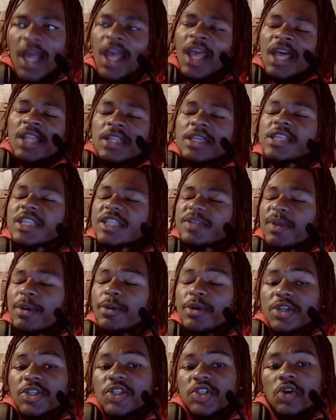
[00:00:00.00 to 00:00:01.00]
let's explain
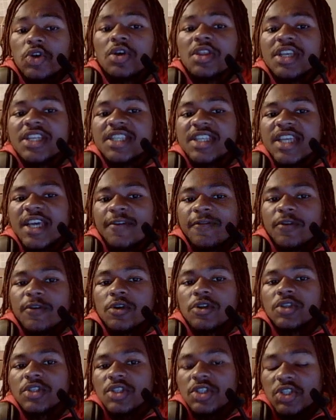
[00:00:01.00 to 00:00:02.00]
what a soul is at
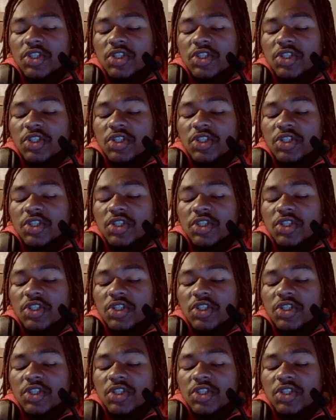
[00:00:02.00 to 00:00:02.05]
first.